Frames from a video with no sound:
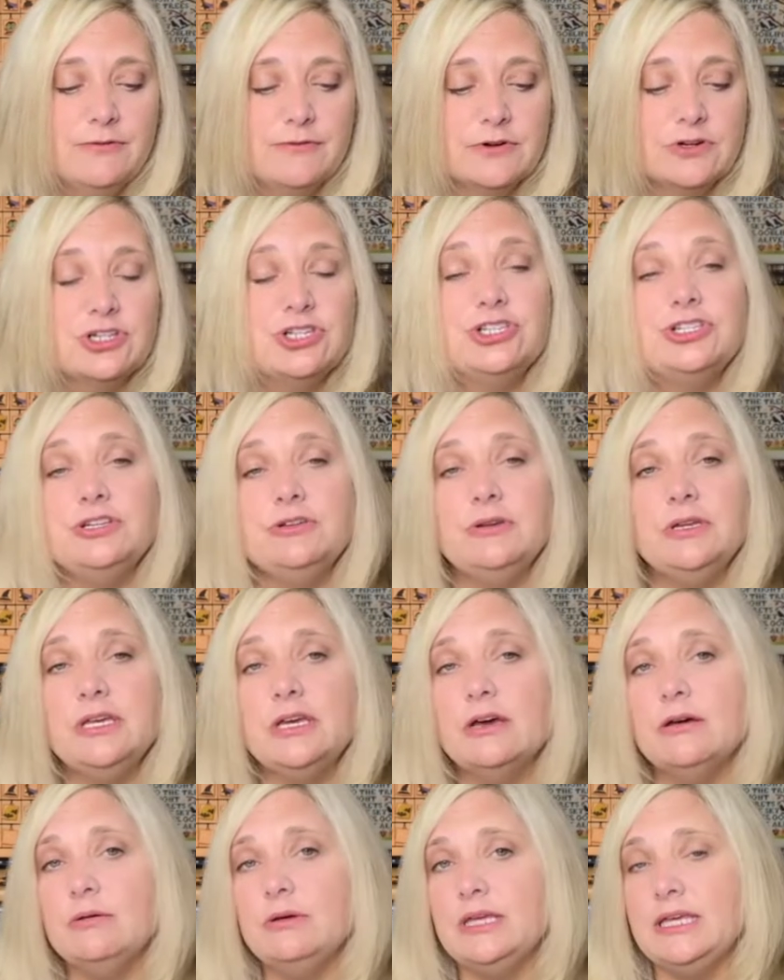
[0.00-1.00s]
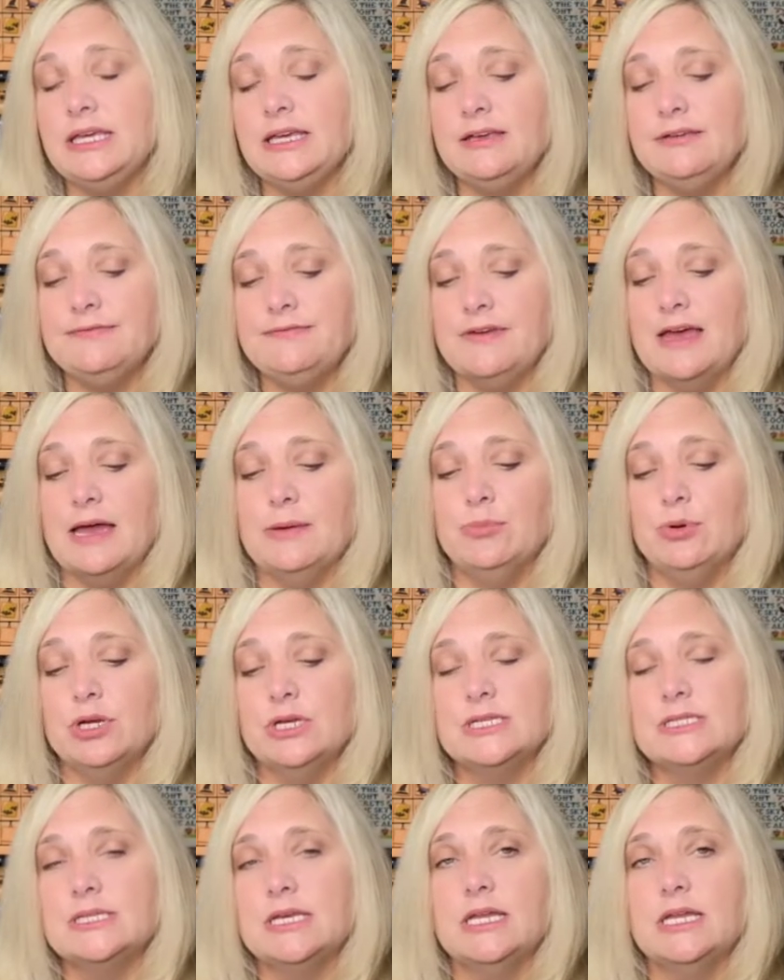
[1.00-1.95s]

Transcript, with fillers: for Studio E Fabrics.